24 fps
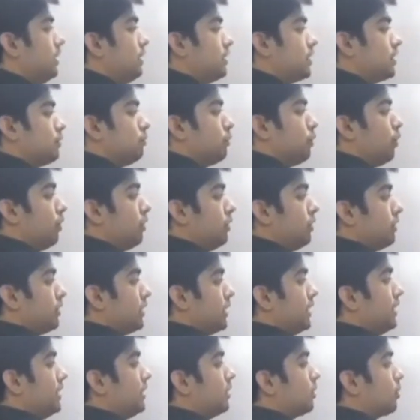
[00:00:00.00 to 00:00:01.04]
a small
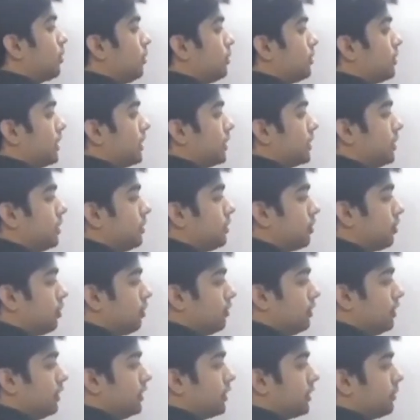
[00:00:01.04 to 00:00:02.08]
thin cross section
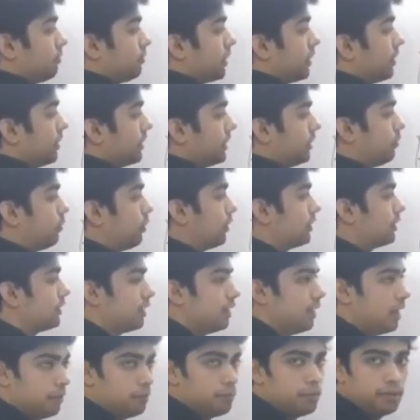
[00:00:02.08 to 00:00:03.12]
of this reservoir
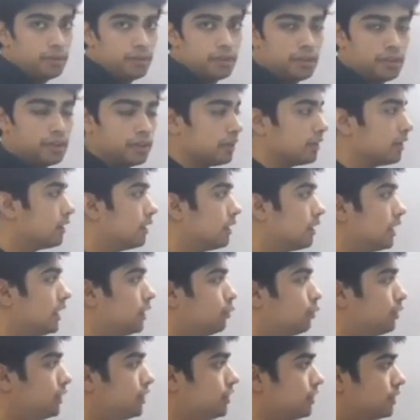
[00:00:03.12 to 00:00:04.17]
slab
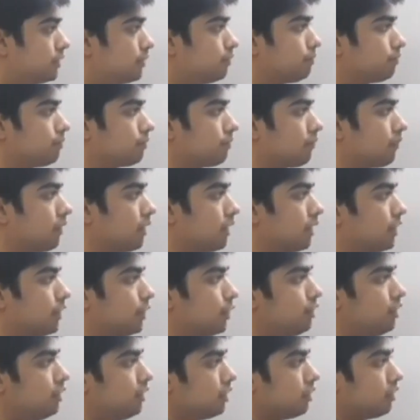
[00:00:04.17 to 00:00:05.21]
in which
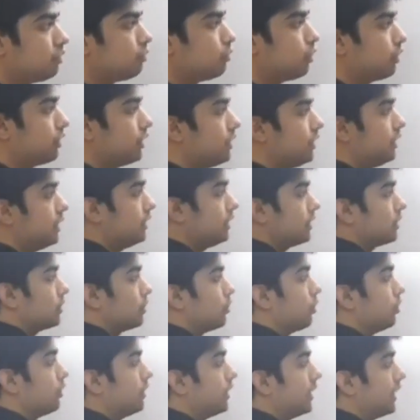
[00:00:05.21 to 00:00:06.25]
your water is
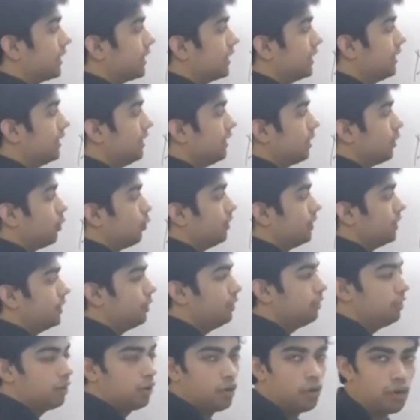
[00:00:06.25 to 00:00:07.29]
contacting with
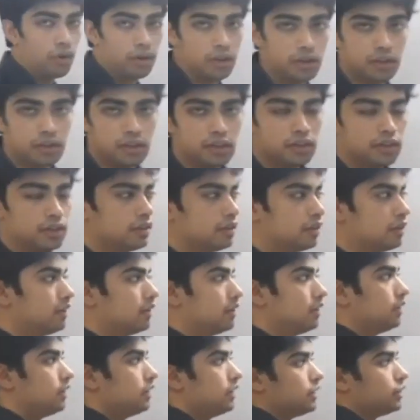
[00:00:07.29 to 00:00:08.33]
your oil.
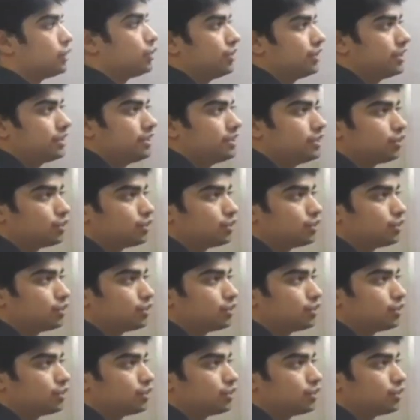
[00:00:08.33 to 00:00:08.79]
So it is a